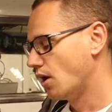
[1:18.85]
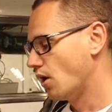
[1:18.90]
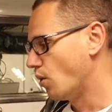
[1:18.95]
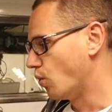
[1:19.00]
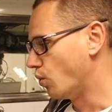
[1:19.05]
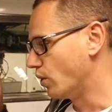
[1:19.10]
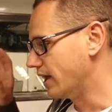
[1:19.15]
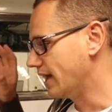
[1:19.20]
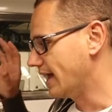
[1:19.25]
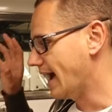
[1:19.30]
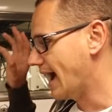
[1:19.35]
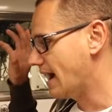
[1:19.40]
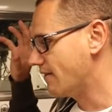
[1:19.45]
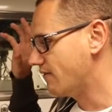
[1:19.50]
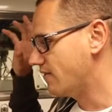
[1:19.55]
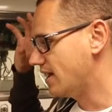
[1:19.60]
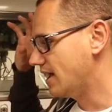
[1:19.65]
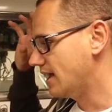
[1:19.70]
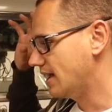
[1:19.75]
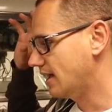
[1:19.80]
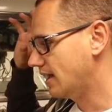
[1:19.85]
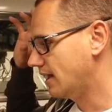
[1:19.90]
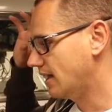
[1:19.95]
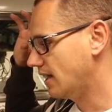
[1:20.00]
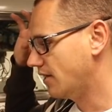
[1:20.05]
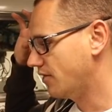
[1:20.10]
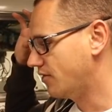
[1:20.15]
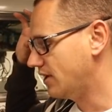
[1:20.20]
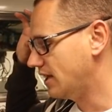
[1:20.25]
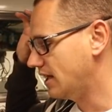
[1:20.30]
We
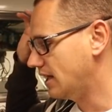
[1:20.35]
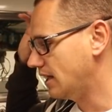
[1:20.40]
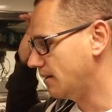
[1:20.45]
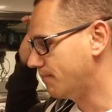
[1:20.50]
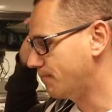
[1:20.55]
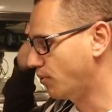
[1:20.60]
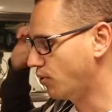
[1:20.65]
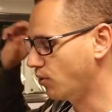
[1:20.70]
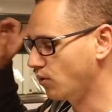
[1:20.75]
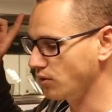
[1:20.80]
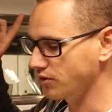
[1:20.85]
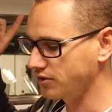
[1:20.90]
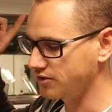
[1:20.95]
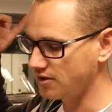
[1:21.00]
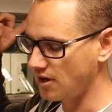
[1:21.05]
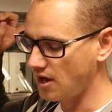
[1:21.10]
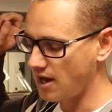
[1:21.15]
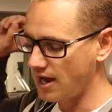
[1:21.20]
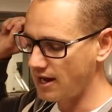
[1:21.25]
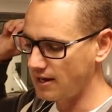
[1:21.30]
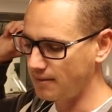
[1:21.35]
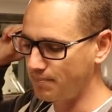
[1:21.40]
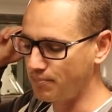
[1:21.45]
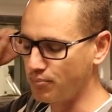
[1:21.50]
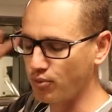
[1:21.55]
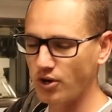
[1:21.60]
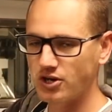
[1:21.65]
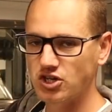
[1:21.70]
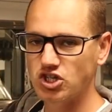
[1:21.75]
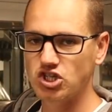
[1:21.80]
having the port side
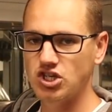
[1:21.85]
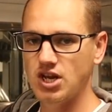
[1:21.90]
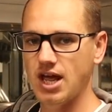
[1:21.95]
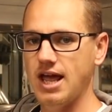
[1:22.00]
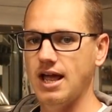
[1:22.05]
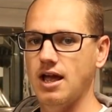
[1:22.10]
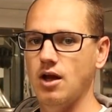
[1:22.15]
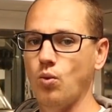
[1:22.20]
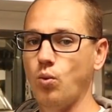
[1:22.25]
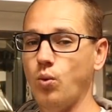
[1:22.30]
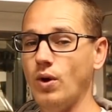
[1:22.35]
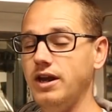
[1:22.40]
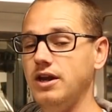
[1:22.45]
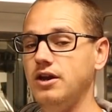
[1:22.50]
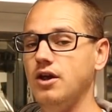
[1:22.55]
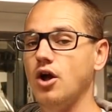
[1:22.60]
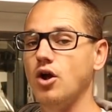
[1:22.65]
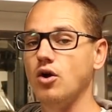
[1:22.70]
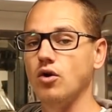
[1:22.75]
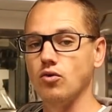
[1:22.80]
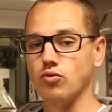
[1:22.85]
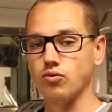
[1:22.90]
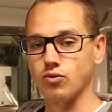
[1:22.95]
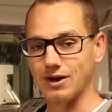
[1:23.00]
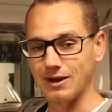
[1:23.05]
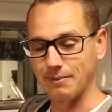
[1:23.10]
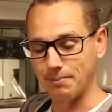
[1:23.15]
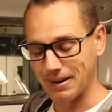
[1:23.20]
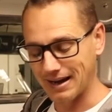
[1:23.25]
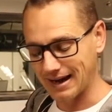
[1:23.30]
bridge deck window
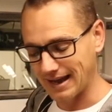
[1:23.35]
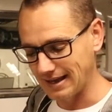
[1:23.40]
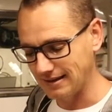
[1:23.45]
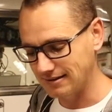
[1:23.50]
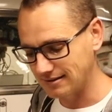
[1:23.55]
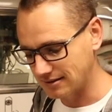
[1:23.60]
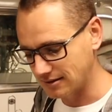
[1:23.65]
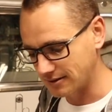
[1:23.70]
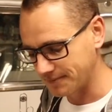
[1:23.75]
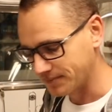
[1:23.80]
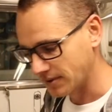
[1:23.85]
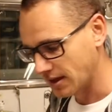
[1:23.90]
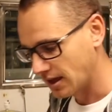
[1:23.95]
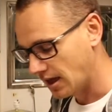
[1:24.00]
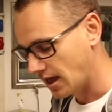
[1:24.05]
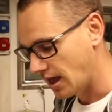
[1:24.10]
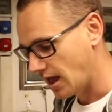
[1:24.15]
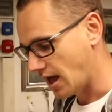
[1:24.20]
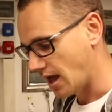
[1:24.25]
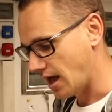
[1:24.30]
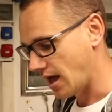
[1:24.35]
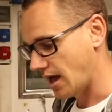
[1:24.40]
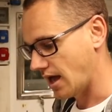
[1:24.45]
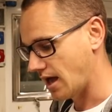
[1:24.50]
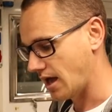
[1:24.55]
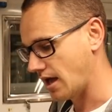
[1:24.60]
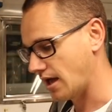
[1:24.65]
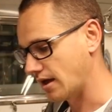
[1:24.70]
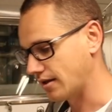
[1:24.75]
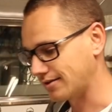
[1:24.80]
replaced.
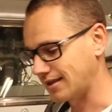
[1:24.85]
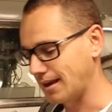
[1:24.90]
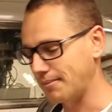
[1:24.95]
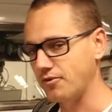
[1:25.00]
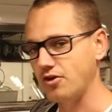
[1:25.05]
Some